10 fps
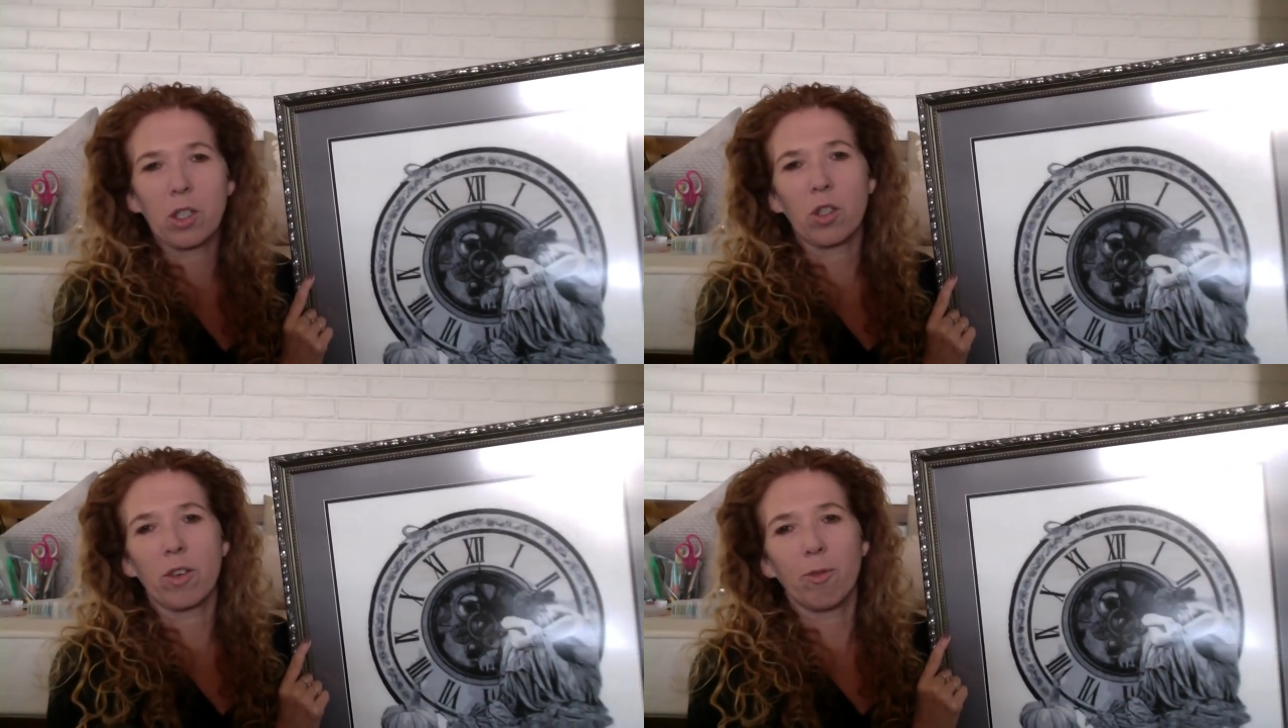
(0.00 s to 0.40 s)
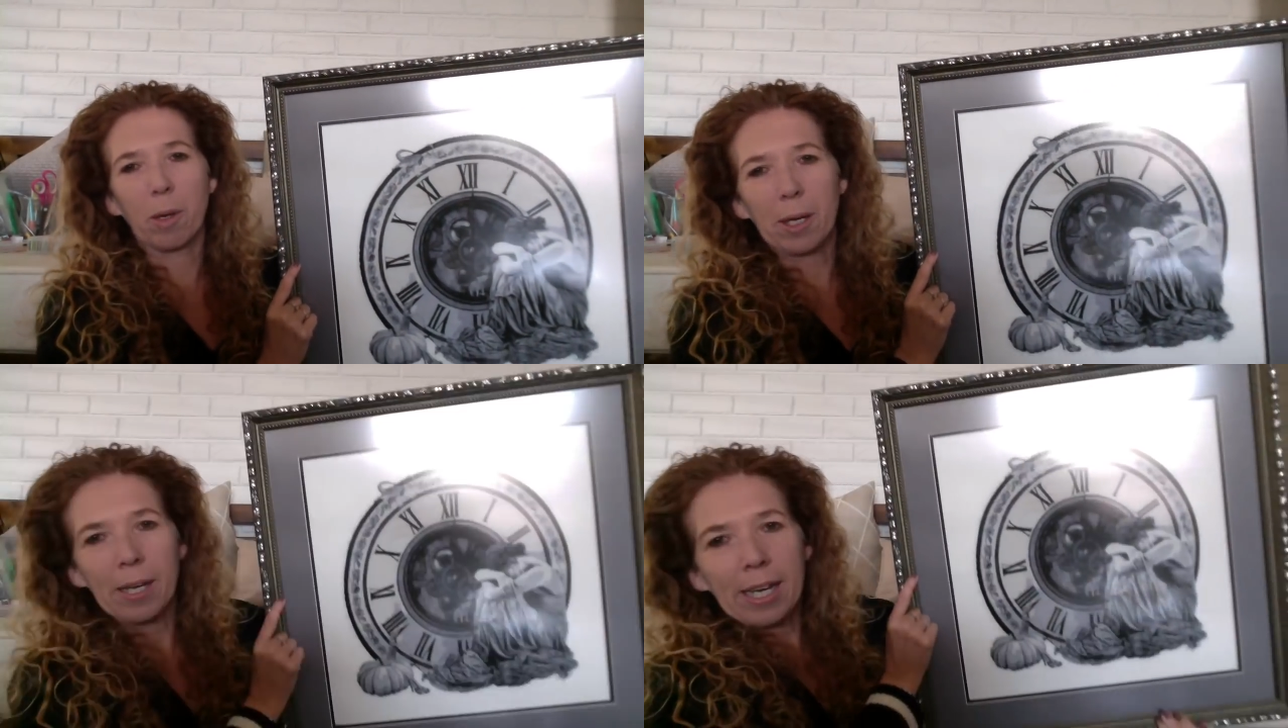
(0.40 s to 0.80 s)
should have.
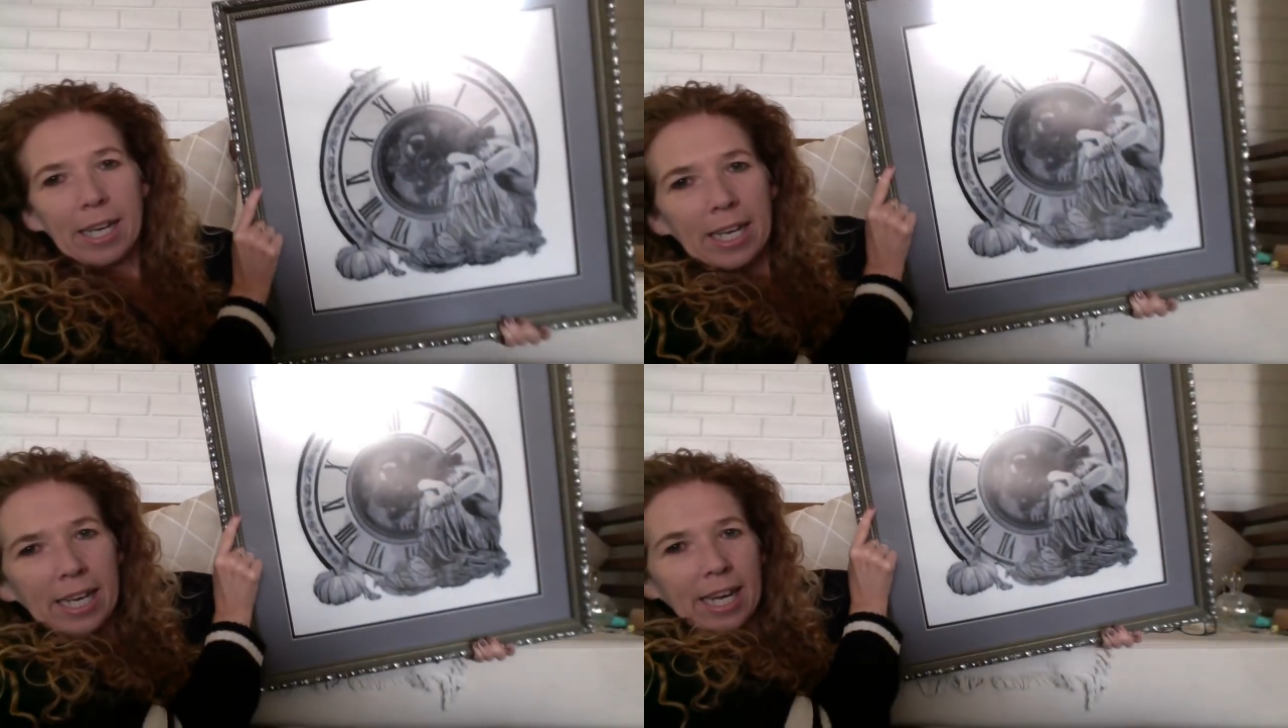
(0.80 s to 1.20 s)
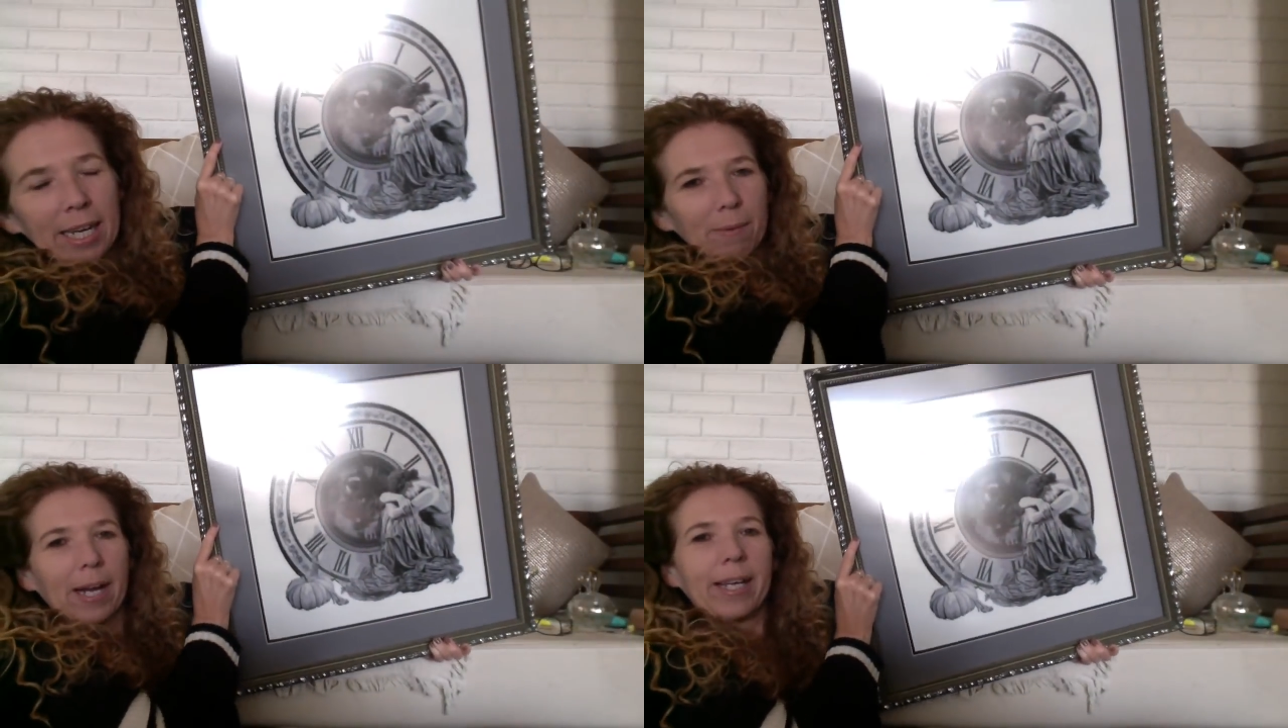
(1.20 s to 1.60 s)
But
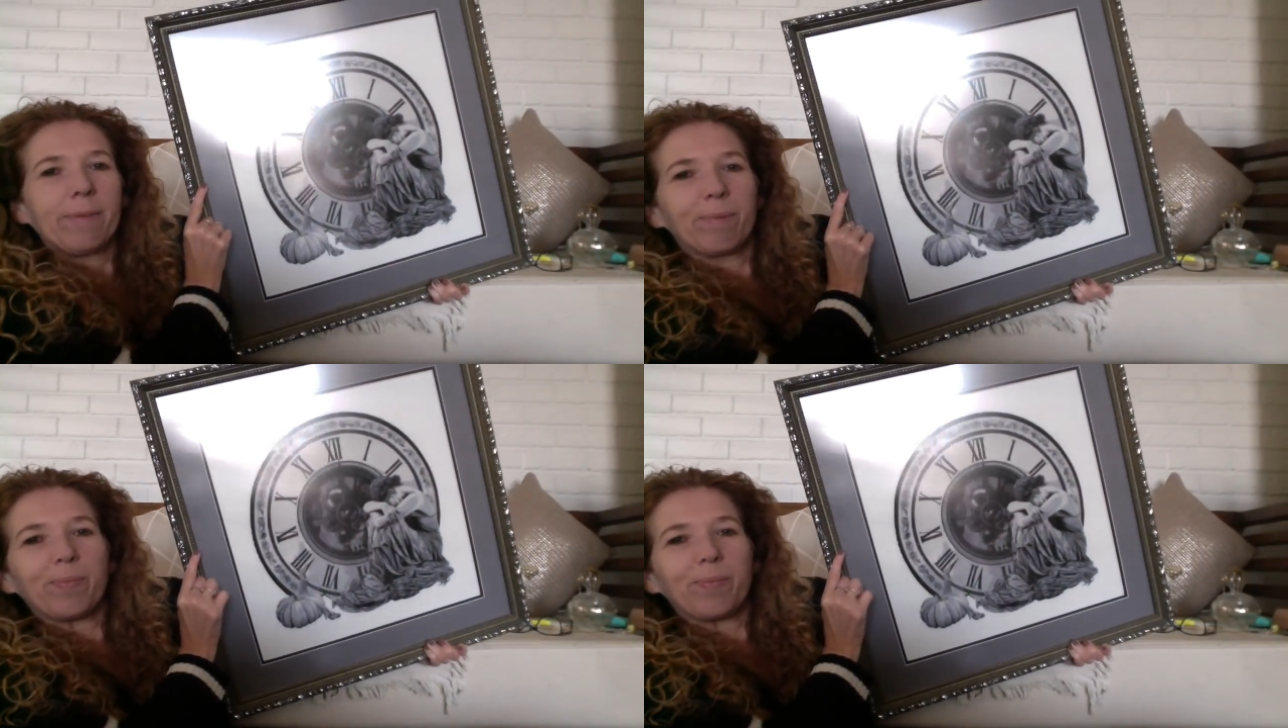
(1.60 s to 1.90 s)
anyway,